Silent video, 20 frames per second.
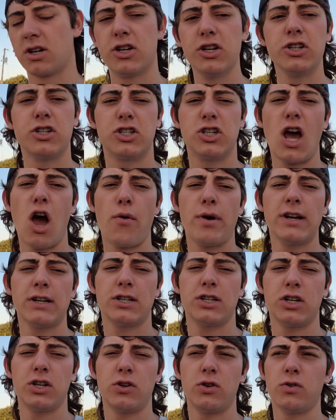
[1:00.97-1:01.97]
Good
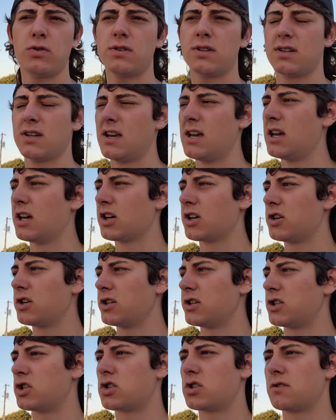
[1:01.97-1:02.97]
towing tunes,
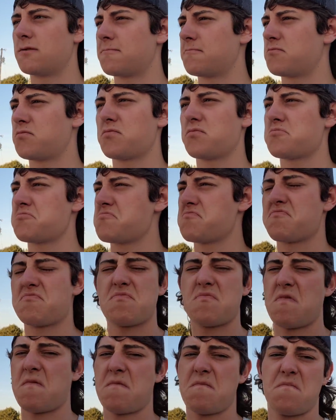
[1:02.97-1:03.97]
good
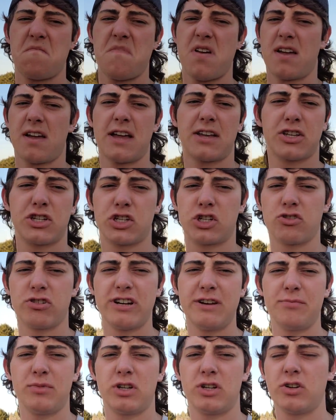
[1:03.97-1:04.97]

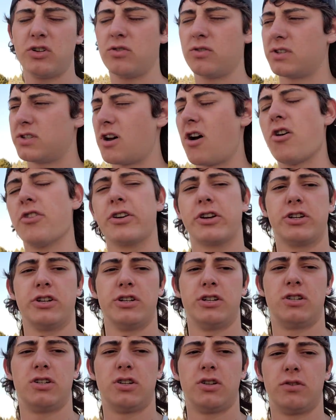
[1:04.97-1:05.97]
extreme tunes, all the
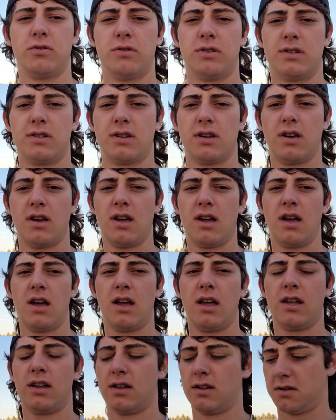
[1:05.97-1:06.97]
good tunes.
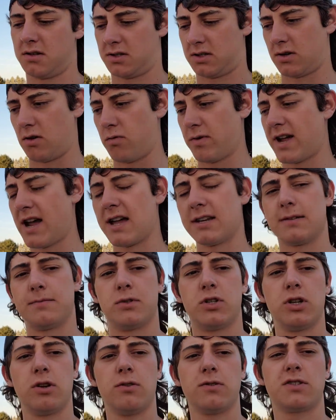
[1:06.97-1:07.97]
So we got
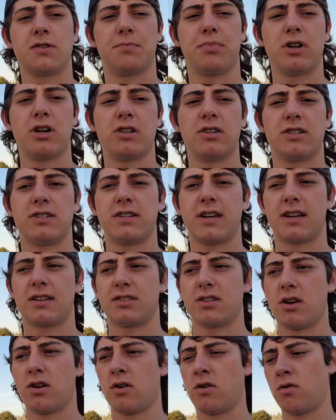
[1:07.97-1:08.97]
some tunes to put on the
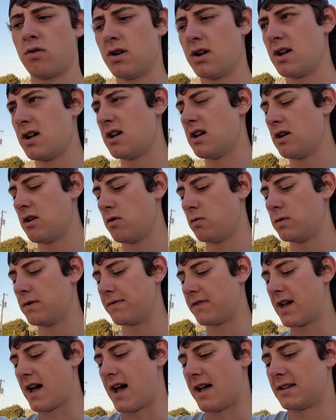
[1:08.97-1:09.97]
6.0.
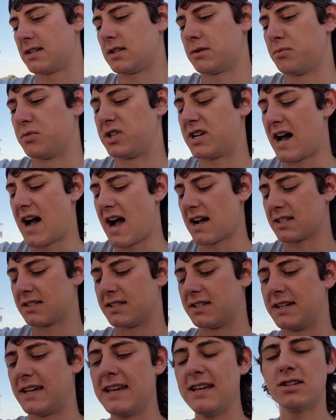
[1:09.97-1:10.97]
We've got some
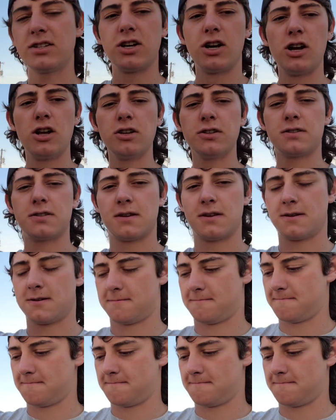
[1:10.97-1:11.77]
Dox diesels.